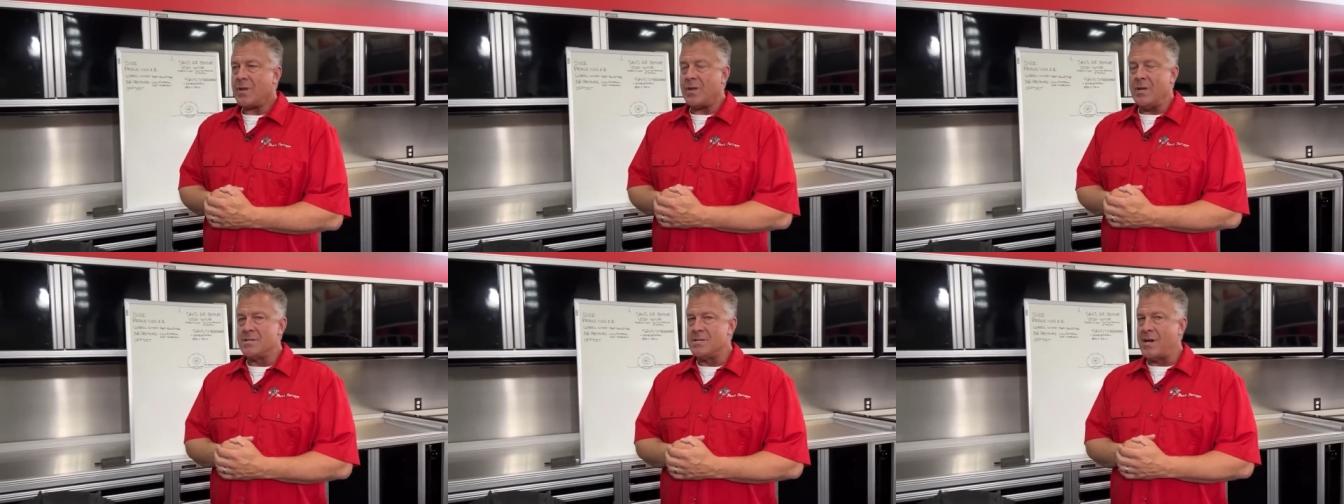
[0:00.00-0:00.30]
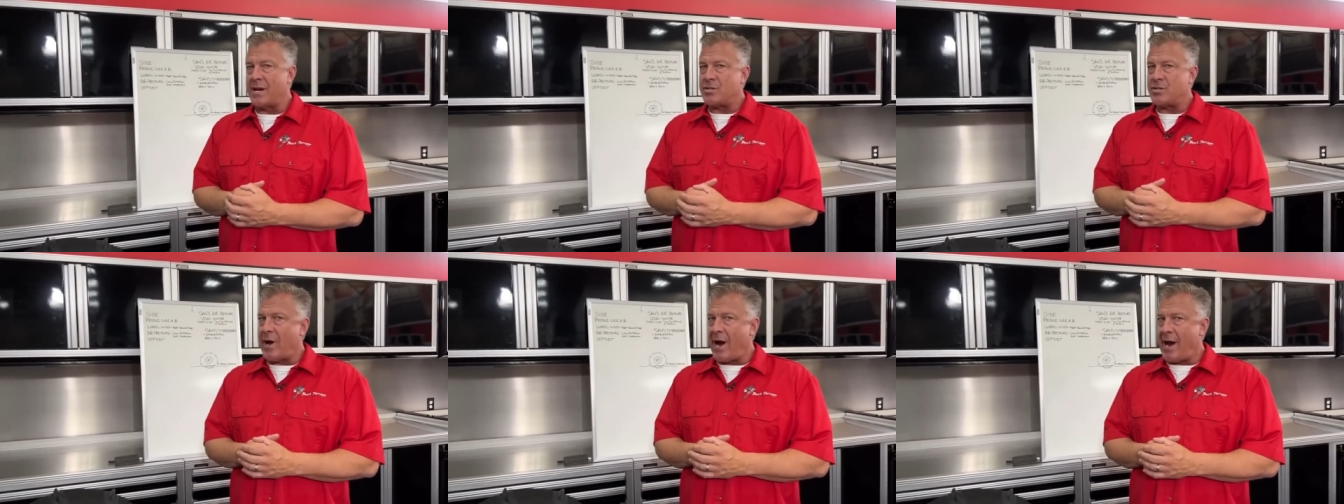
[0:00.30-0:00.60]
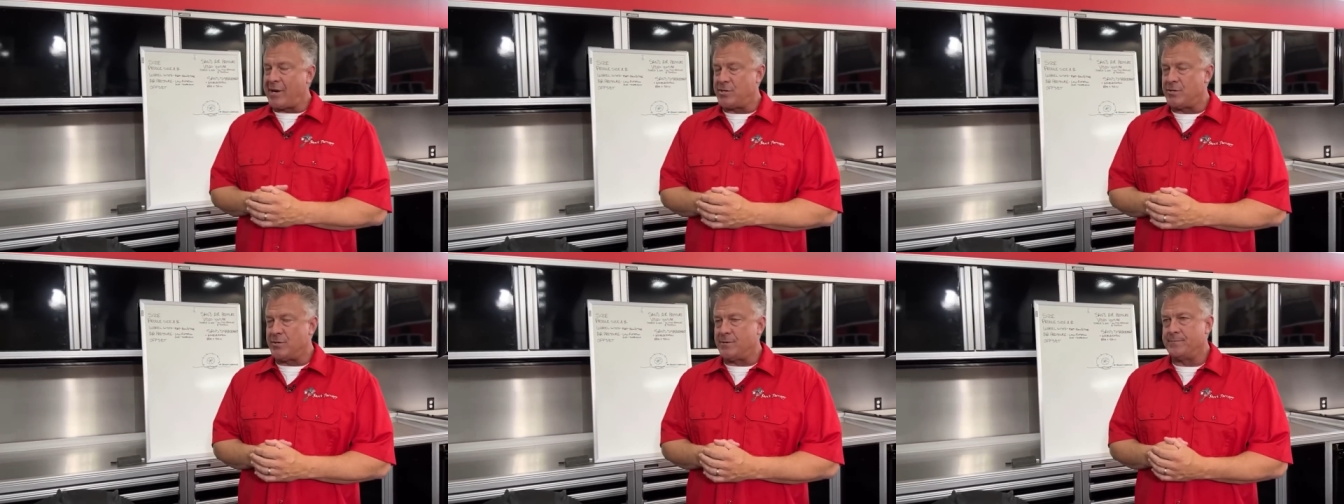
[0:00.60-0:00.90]
is not
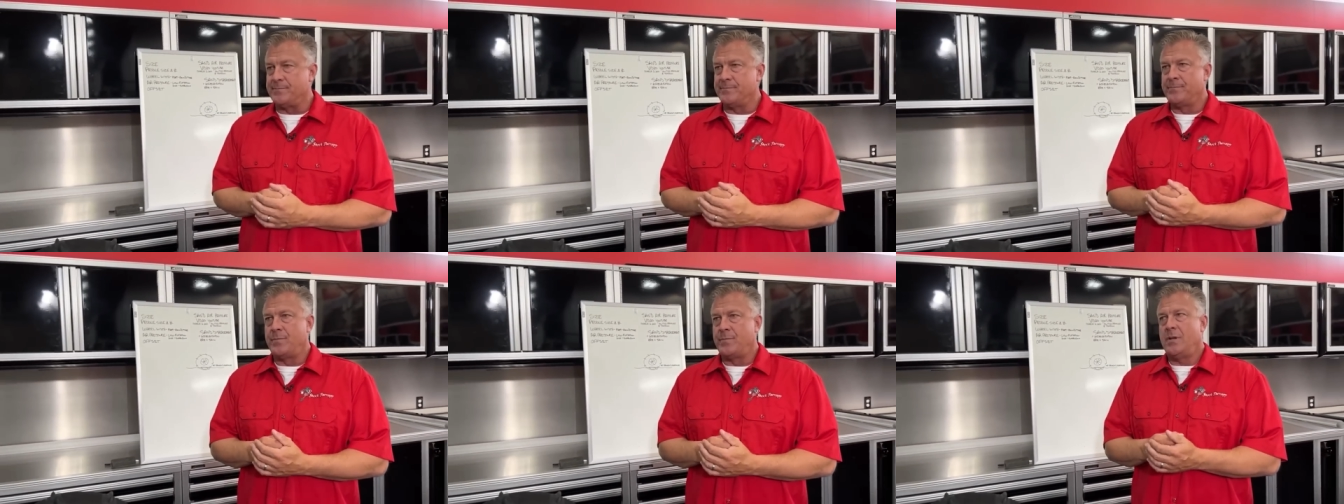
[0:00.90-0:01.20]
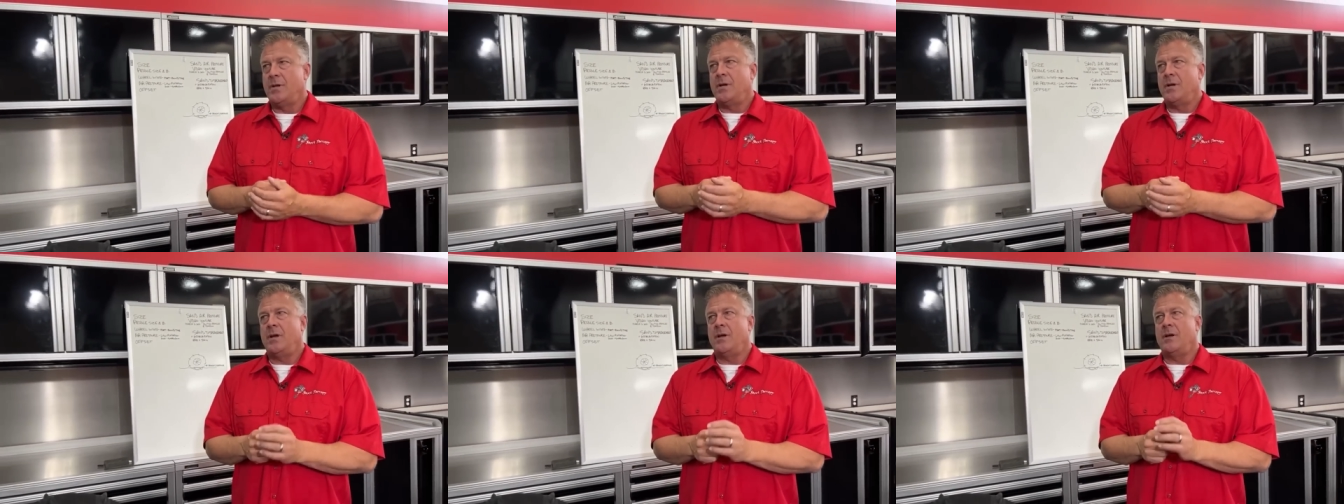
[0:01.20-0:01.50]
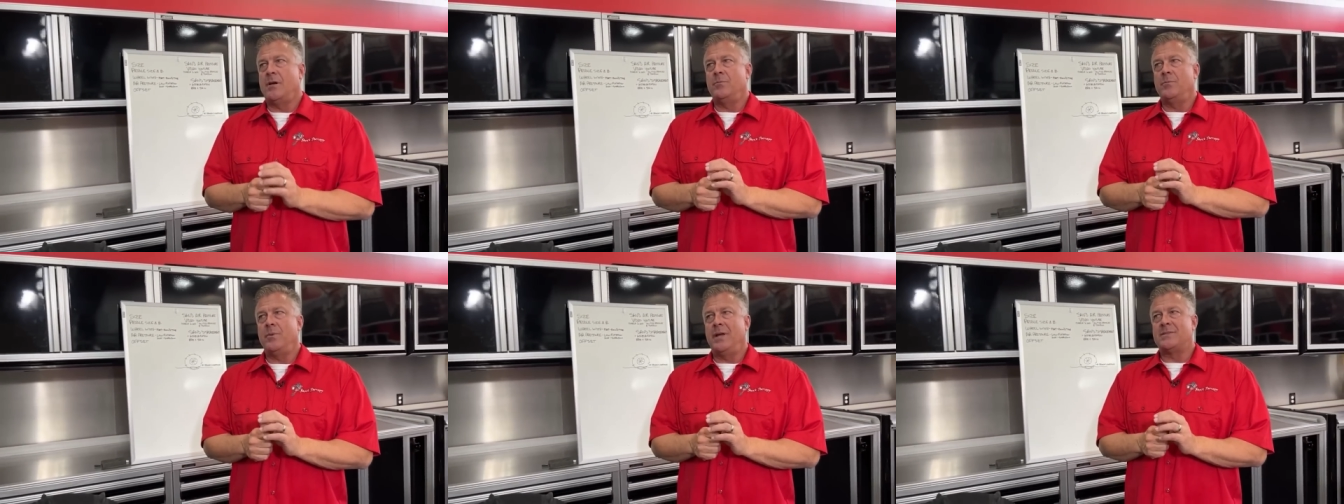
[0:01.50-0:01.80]
traction.
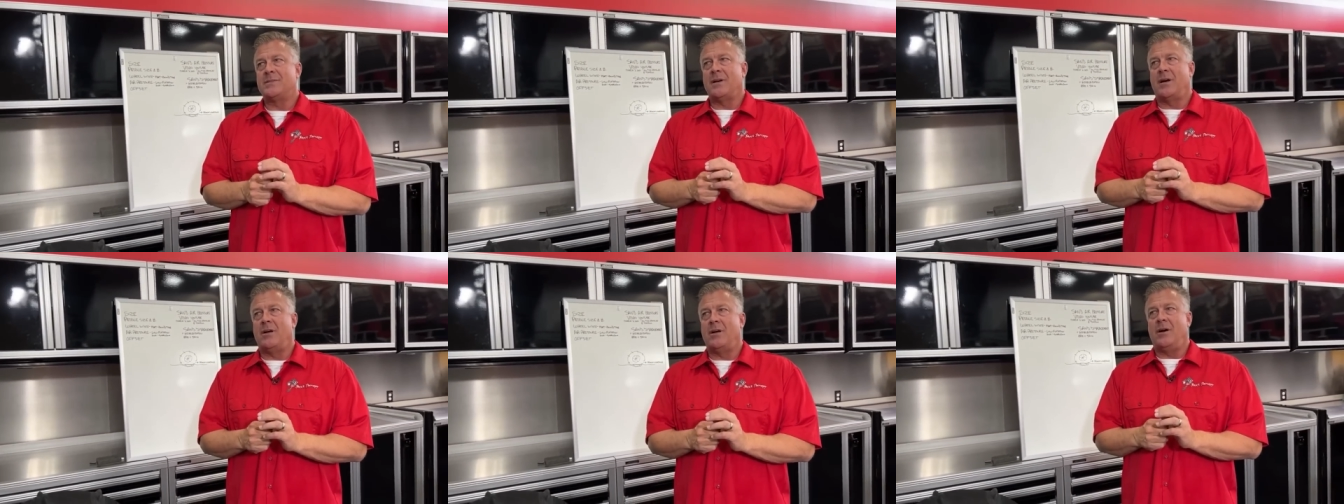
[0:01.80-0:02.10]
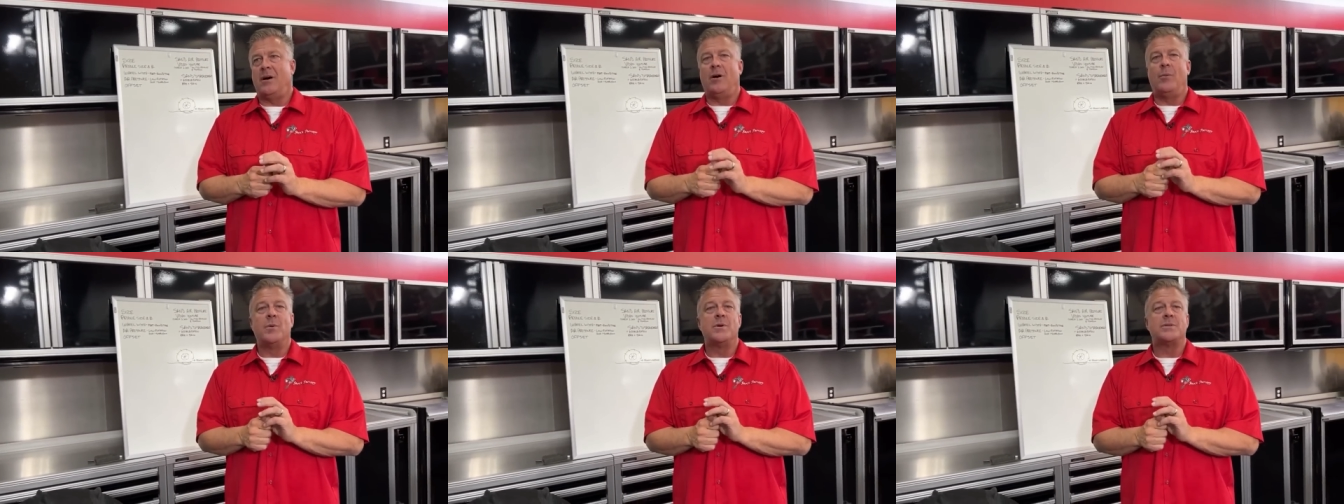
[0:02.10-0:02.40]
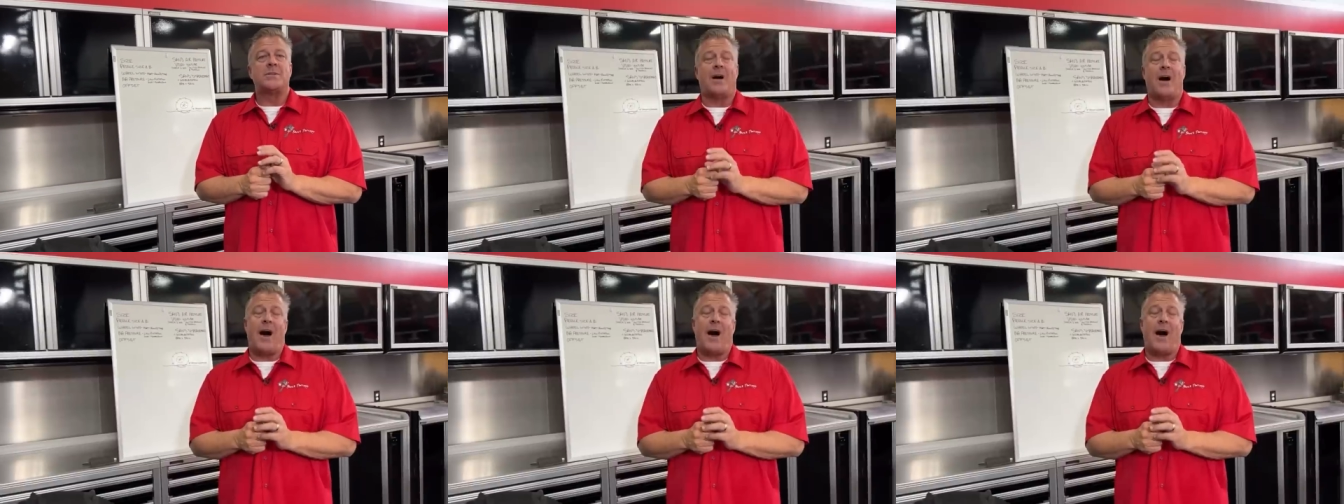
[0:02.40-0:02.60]
It's almost